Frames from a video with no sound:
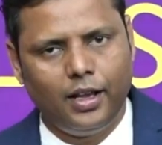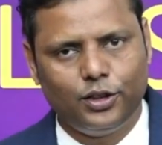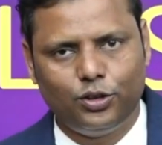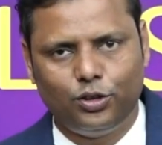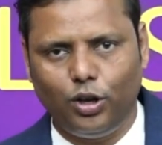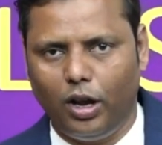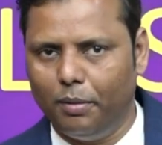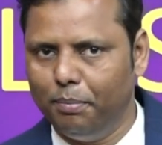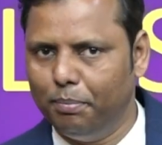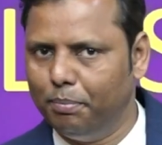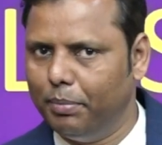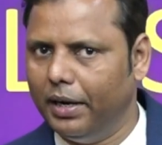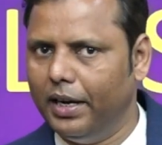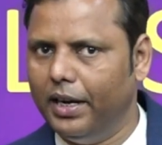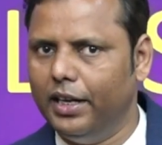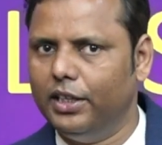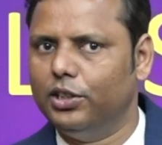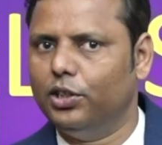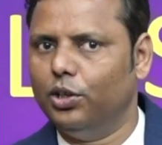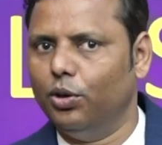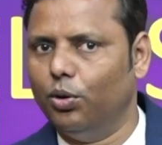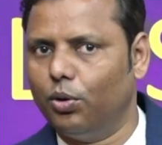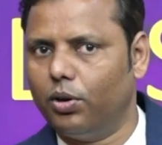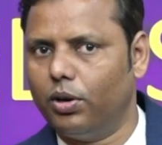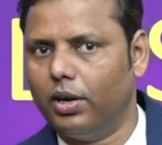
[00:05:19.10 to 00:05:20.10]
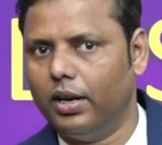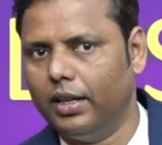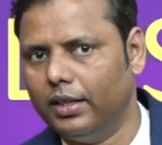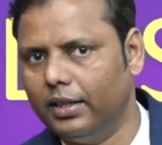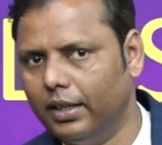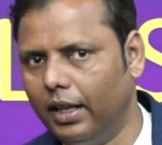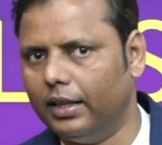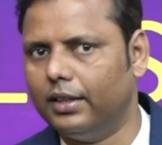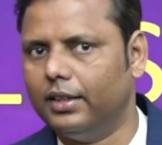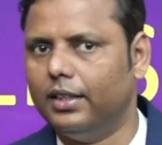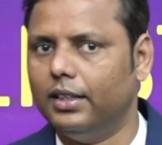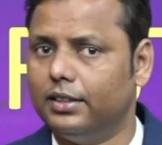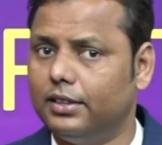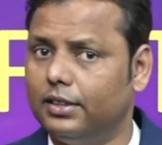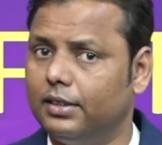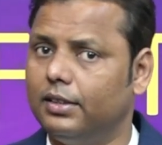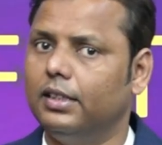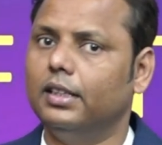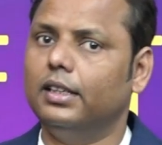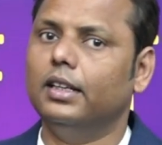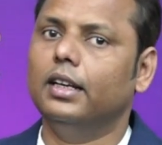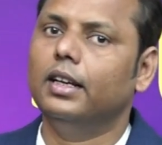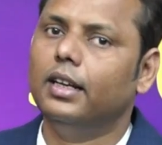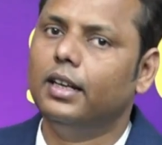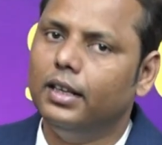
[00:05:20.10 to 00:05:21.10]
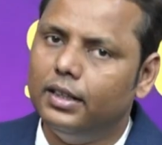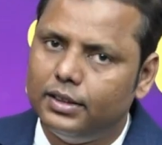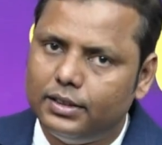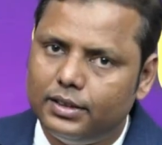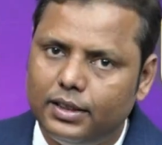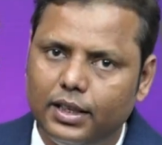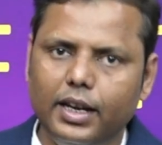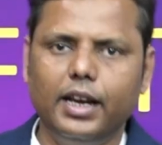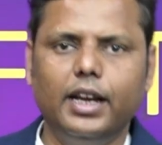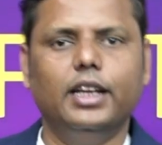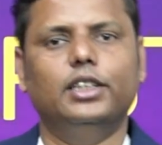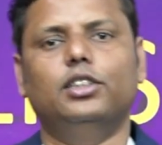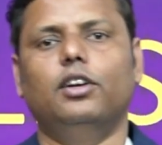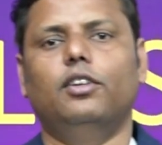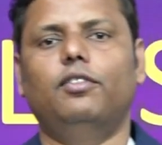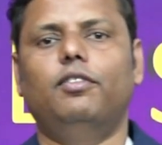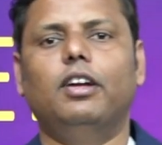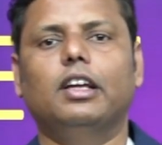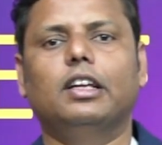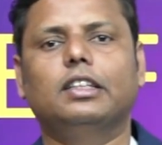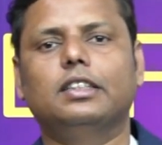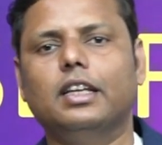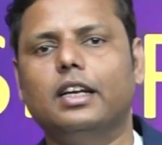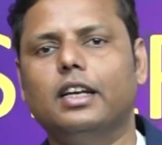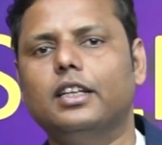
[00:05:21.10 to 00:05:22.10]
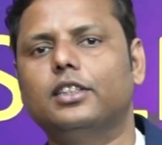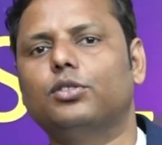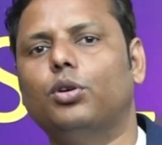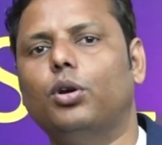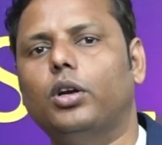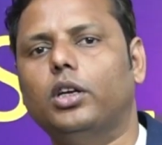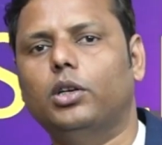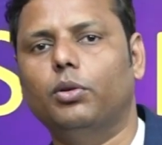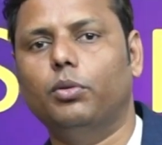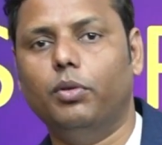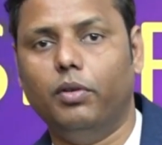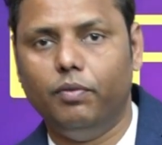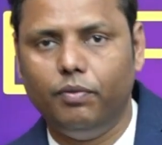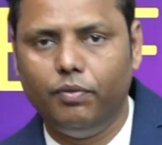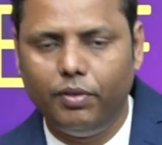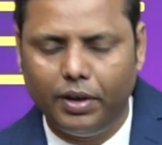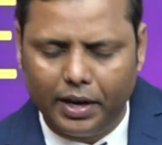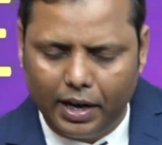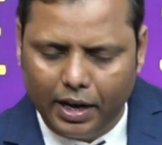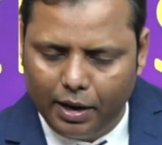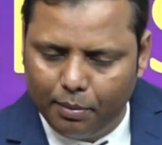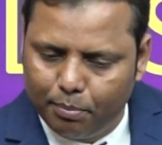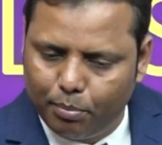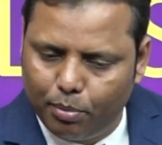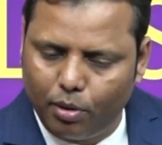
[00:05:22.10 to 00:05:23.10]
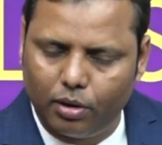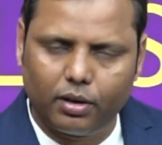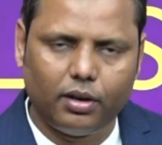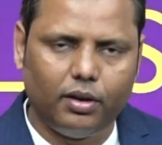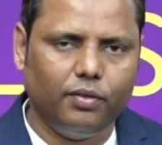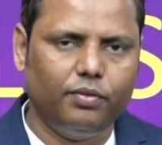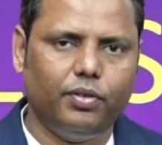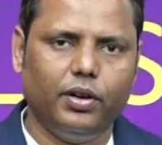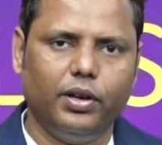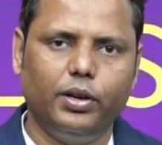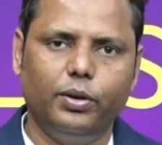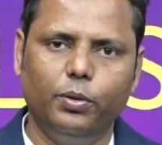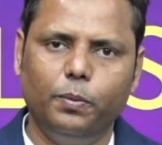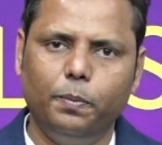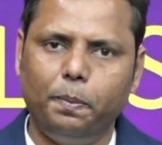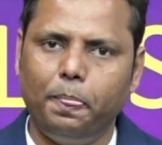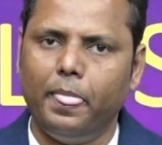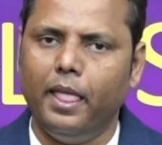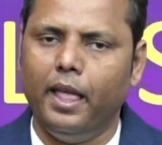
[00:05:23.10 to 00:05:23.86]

So I'm pretty sure that this series of lecture is going to be very important for you,